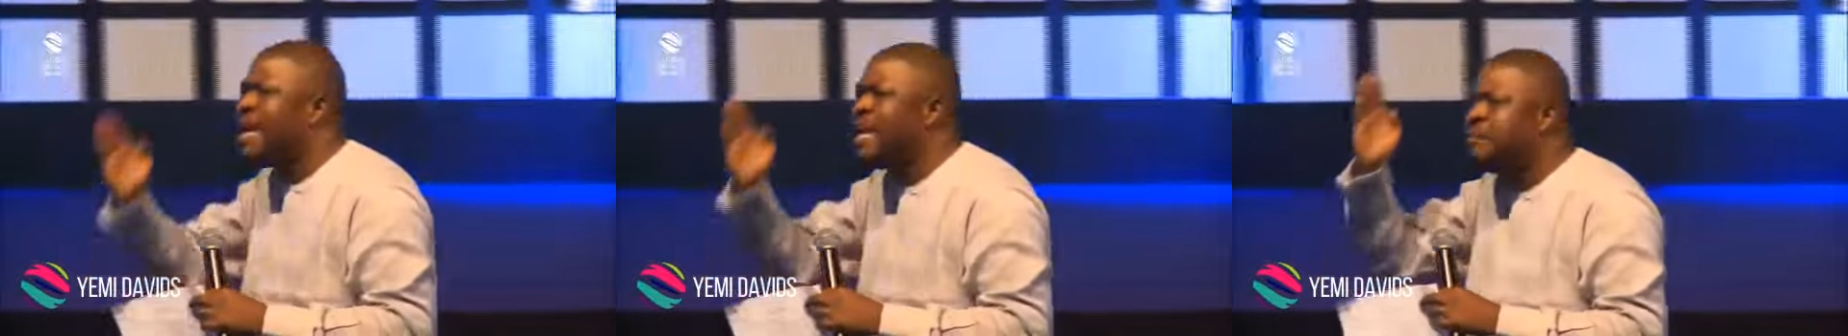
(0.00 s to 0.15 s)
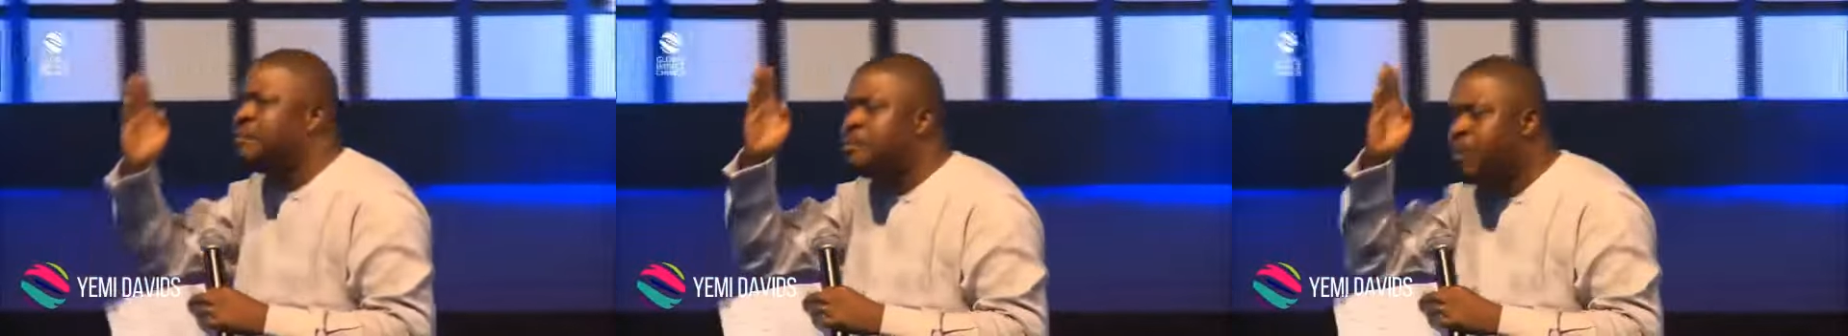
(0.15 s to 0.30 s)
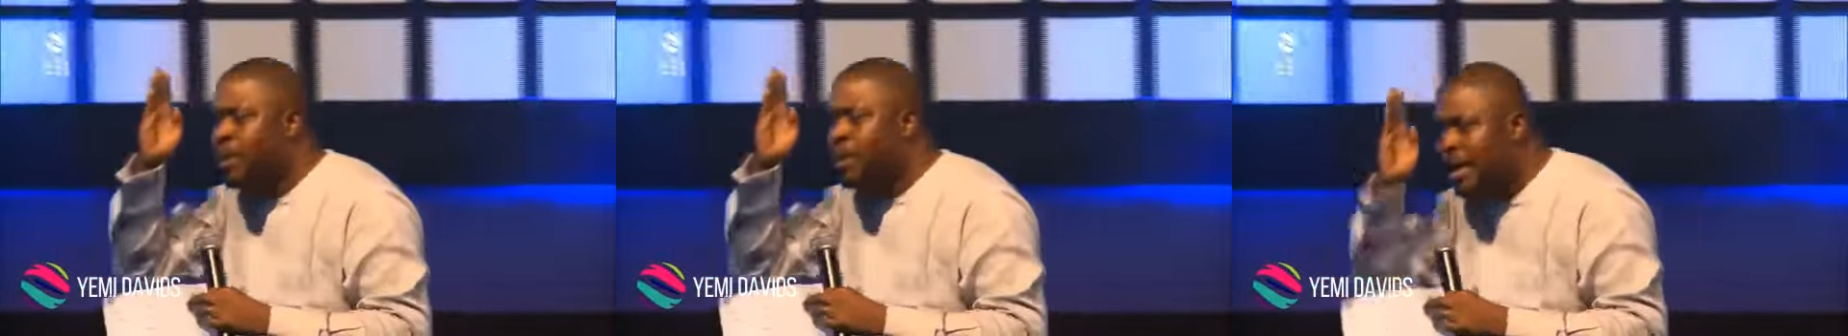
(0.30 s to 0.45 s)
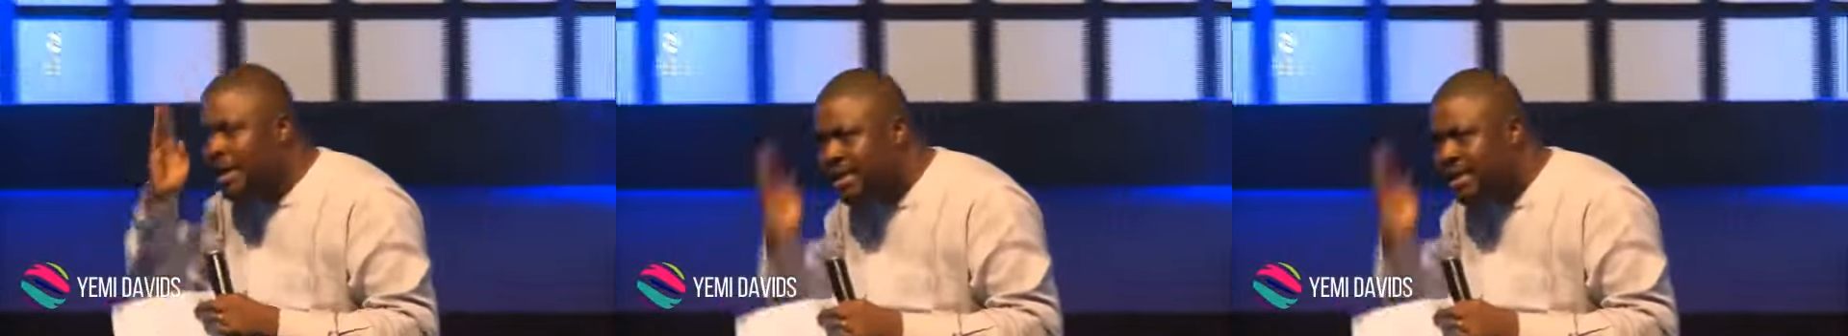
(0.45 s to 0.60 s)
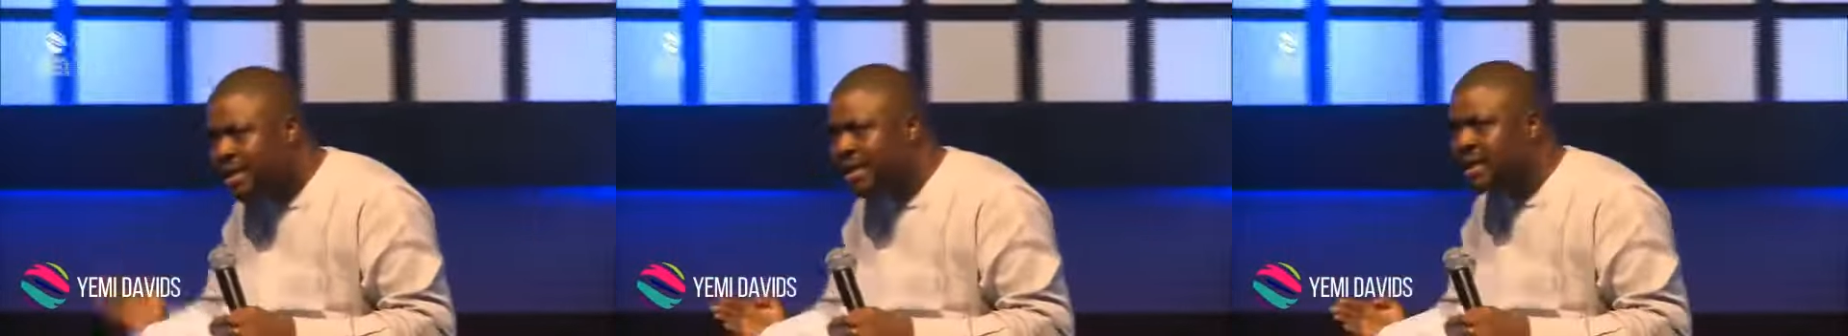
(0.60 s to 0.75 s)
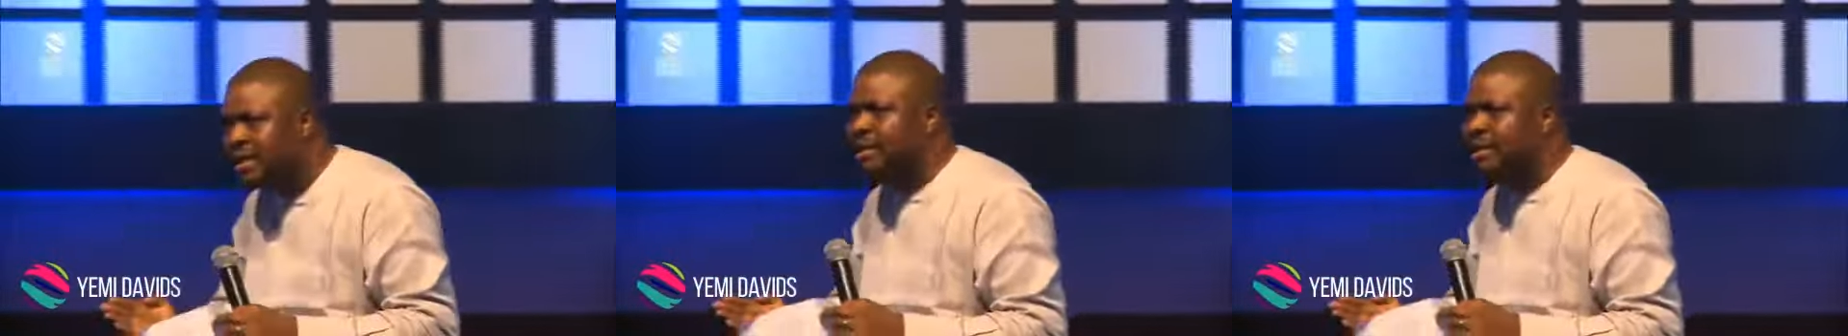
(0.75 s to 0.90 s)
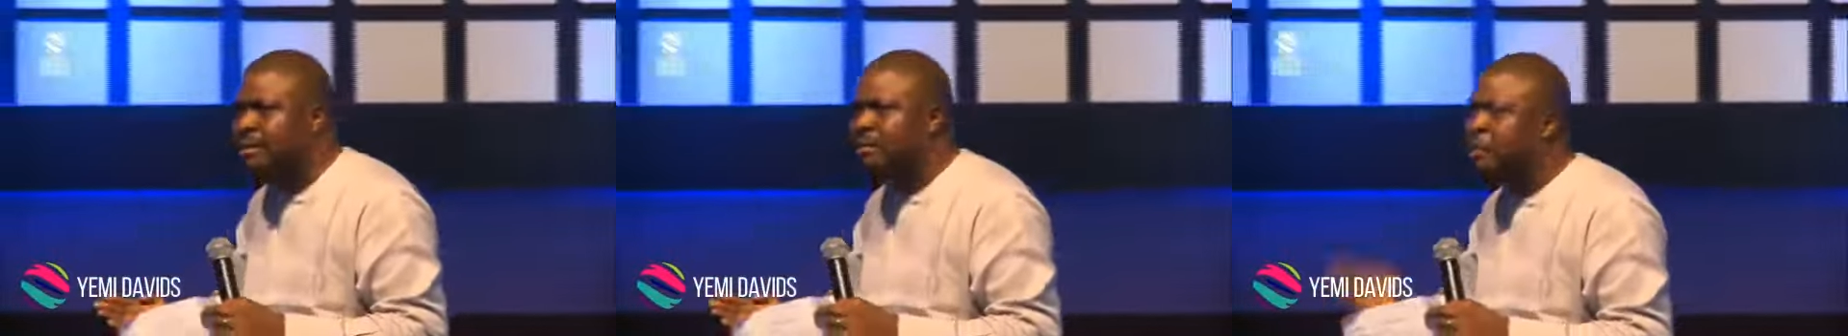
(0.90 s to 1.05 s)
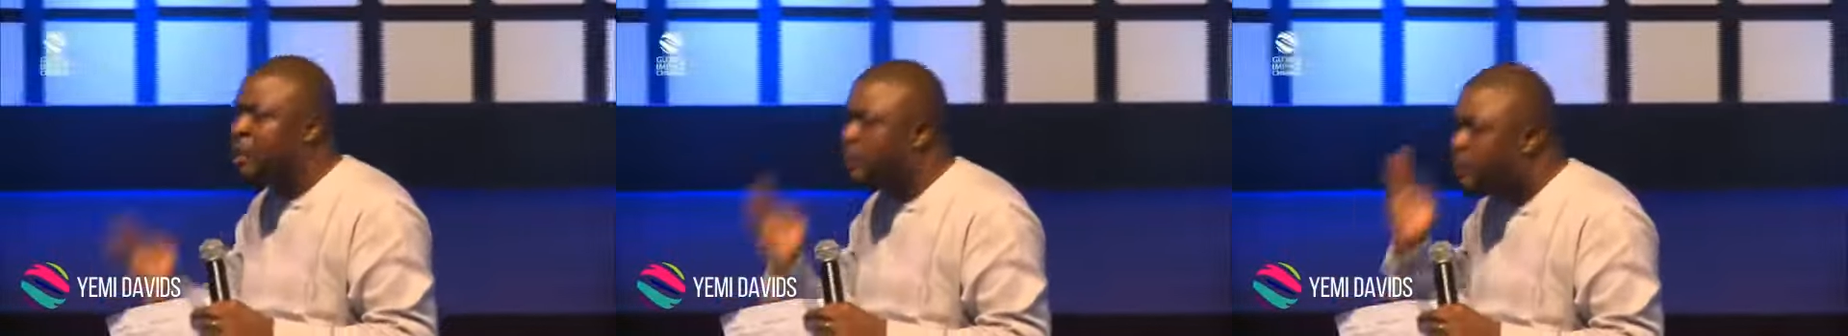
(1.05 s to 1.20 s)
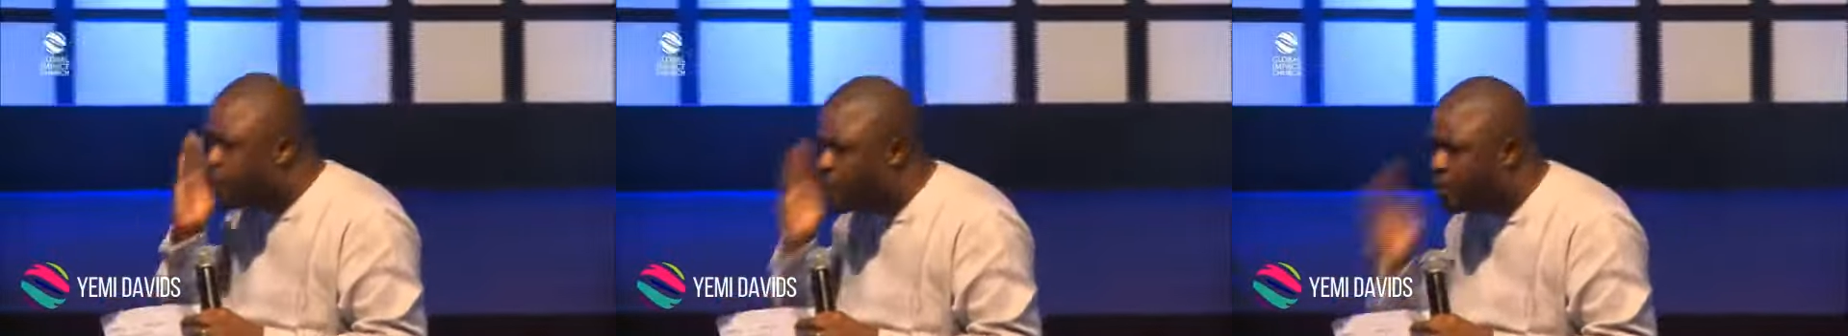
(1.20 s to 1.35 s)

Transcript: manipulating